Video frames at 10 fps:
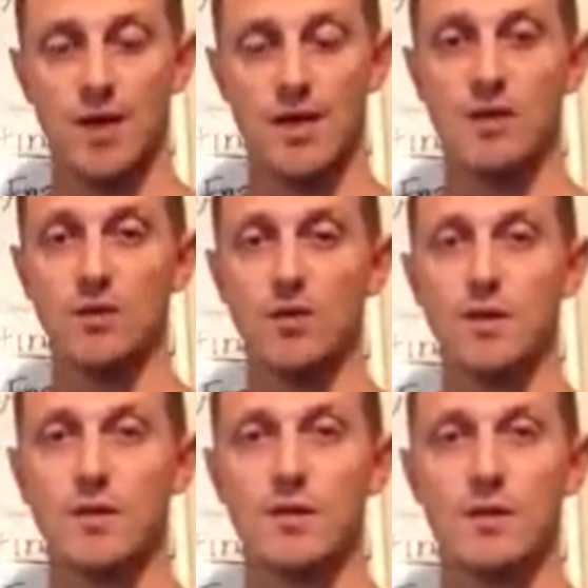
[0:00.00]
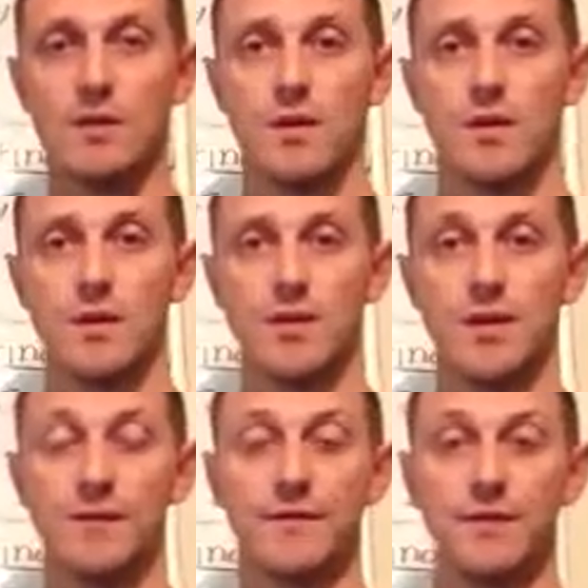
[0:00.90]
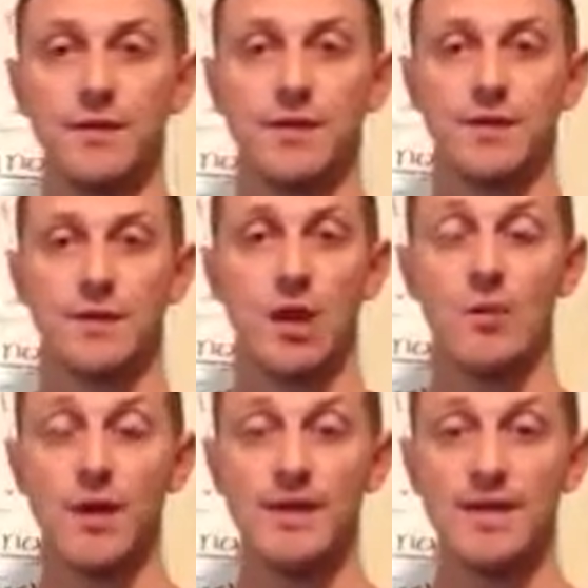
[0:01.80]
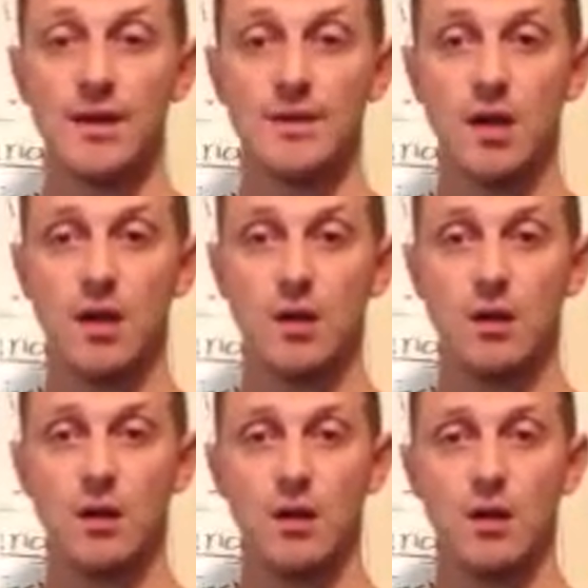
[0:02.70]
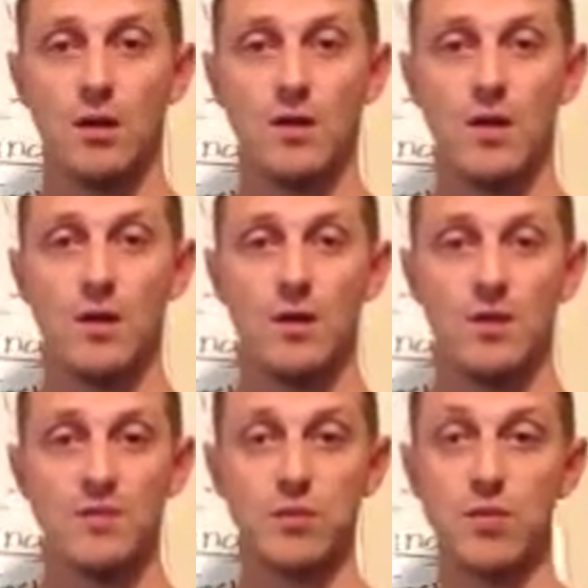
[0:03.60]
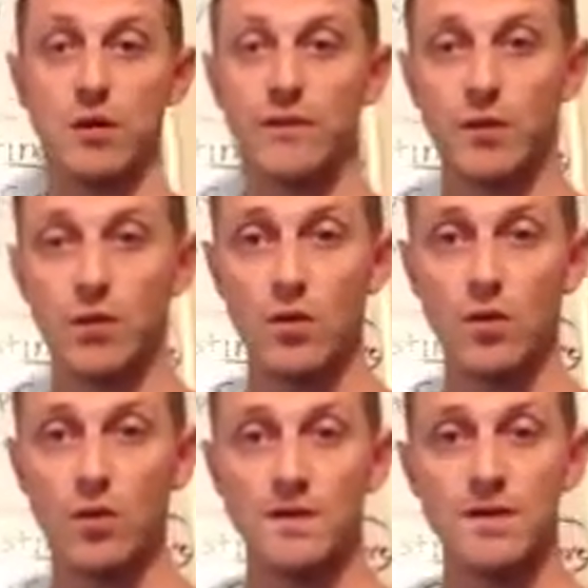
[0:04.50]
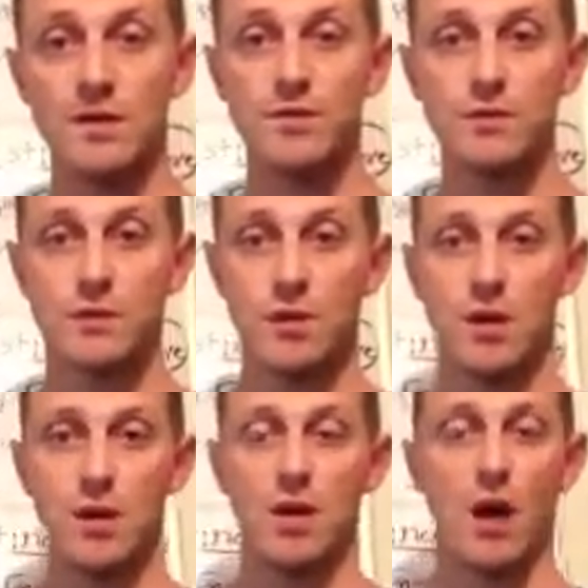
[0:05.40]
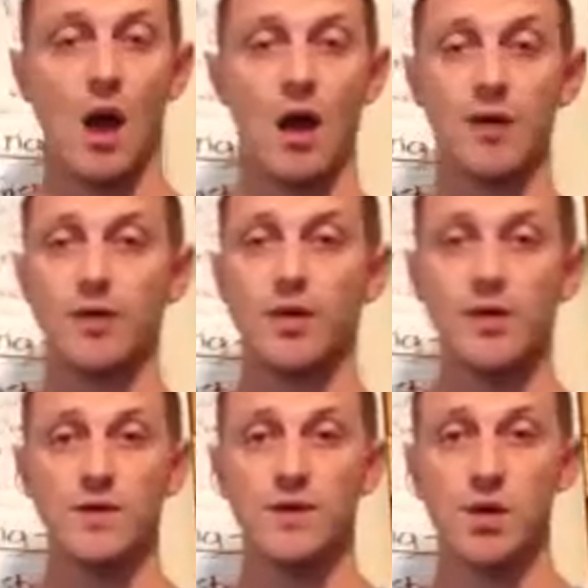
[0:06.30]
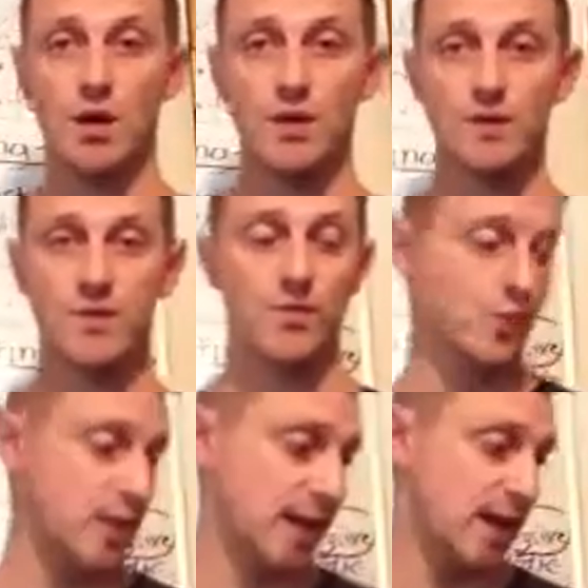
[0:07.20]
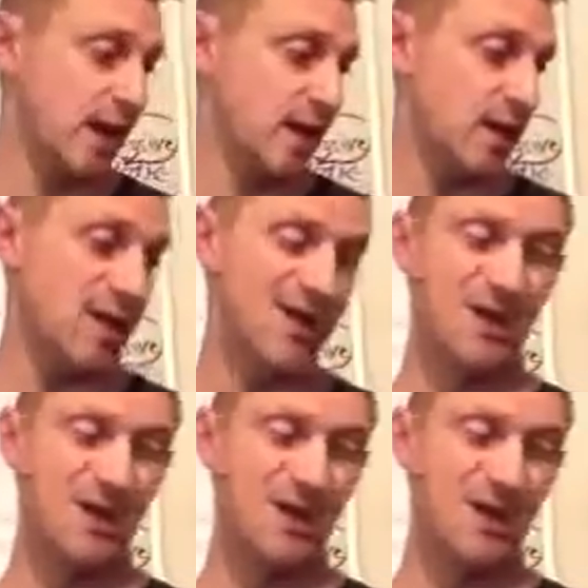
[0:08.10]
deal with the different companies out there that are exploring for gold and silver. You can use those, but again,